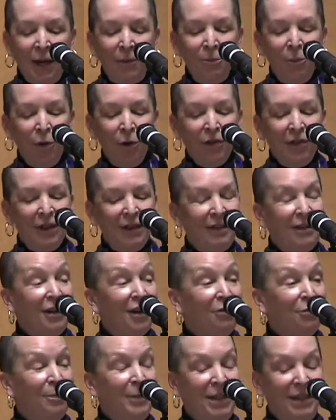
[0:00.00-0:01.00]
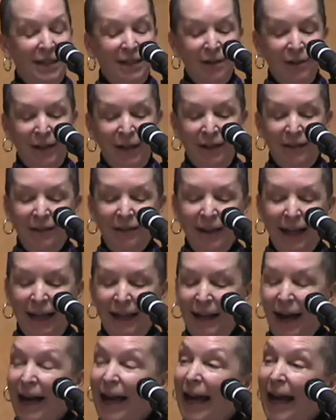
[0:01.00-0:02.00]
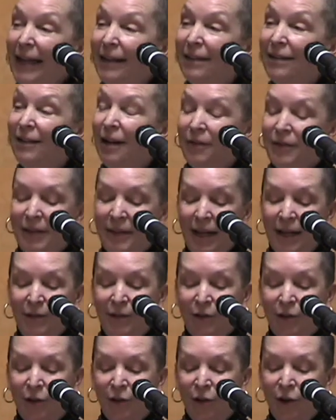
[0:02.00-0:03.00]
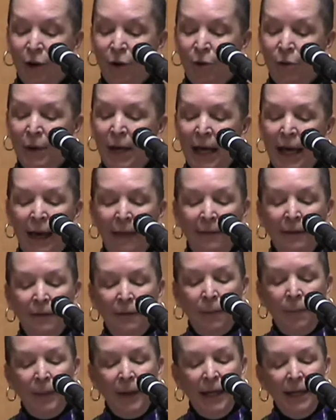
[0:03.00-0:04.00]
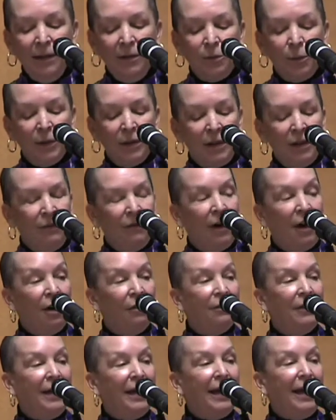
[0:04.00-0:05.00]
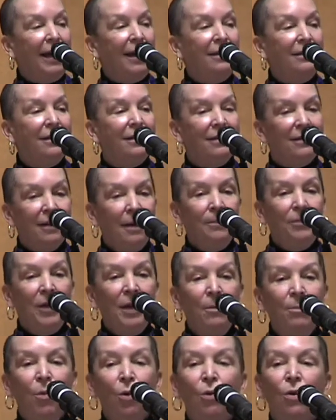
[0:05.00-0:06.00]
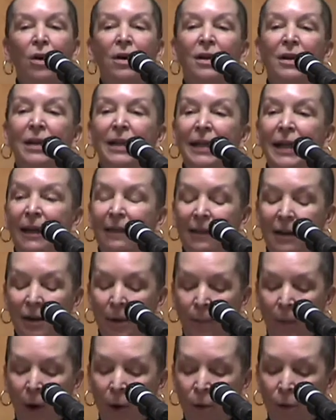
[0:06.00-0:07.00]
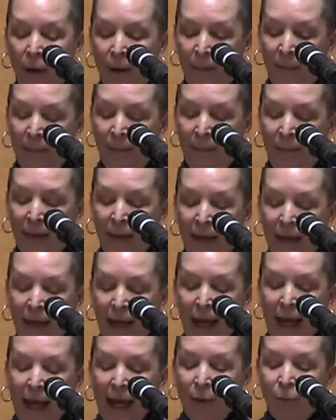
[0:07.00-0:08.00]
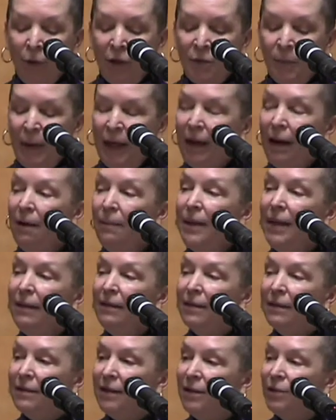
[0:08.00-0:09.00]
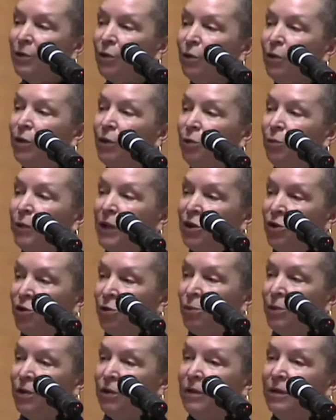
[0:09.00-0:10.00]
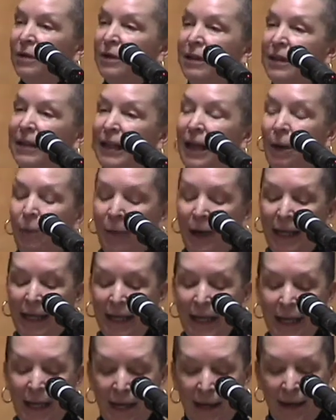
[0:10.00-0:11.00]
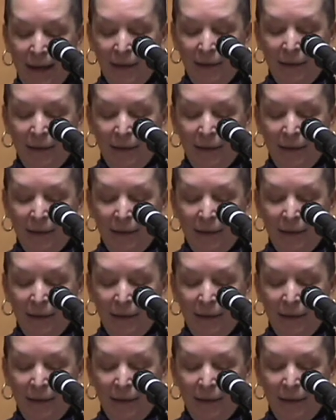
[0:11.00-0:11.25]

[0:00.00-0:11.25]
had more than enough material, and I had enough sense to know that the piece was evolving into something more than a poem. It was becoming the sisterhood ritual that we needed.